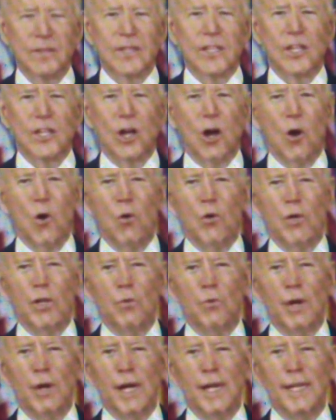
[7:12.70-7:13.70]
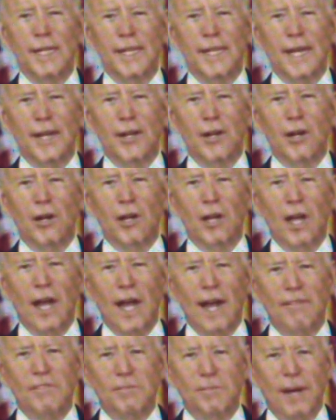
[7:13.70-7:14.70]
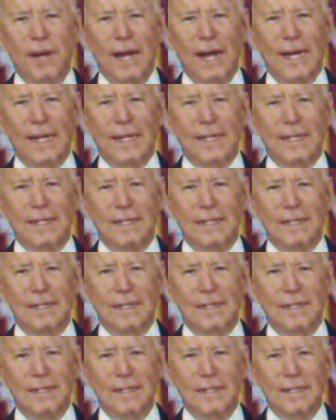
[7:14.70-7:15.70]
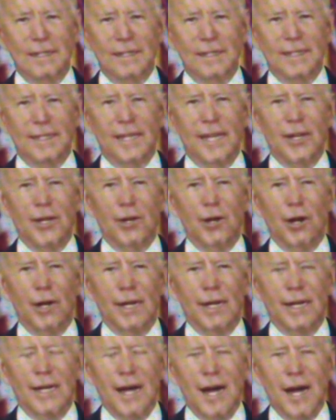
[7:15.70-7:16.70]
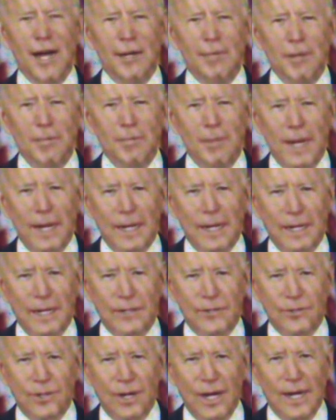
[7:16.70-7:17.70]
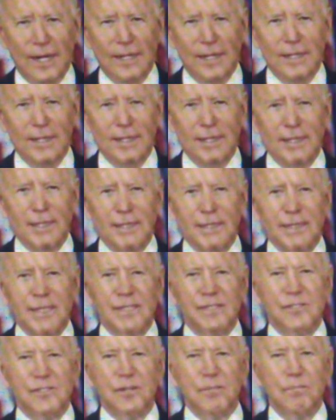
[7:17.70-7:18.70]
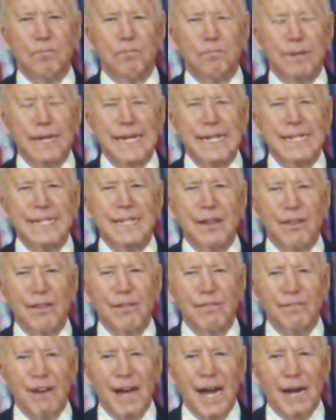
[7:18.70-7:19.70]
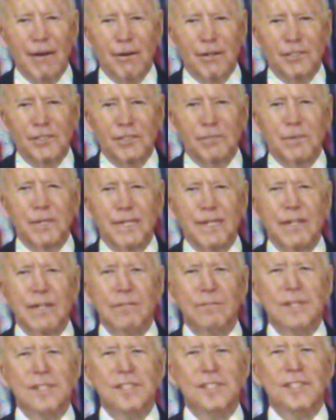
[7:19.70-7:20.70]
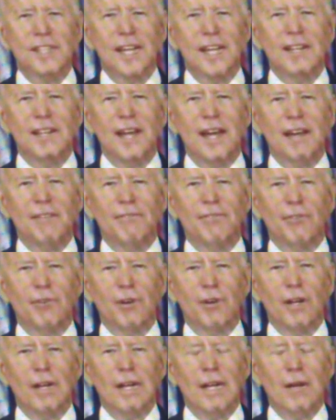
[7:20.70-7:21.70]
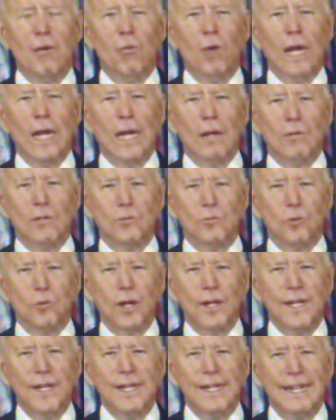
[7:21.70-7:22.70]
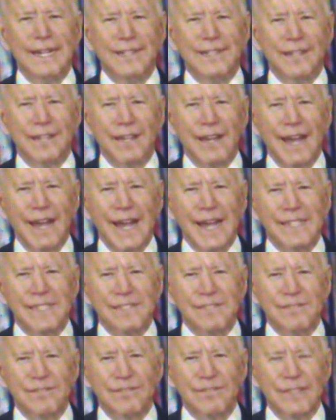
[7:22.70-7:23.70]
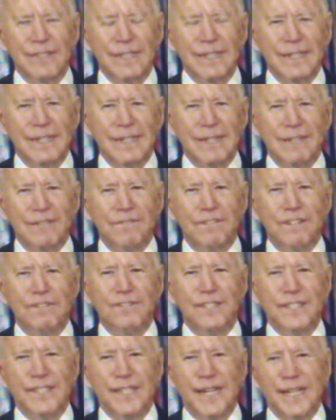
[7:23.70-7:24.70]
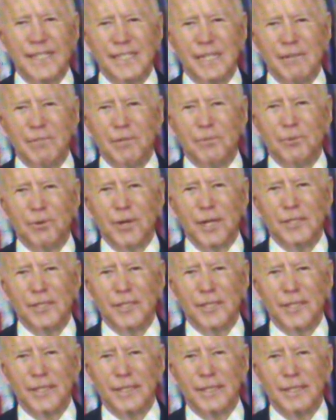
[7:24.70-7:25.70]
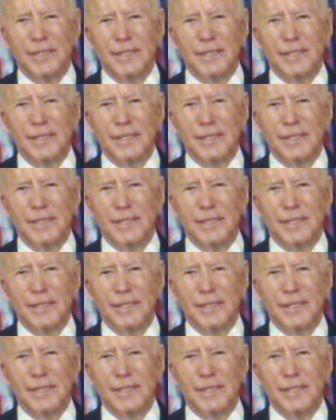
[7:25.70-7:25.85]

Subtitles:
The only way to get our lives back, to get our economy back on track, is to beat the virus. You've been hearing me say that for while I was running and the last 50 days I've been president.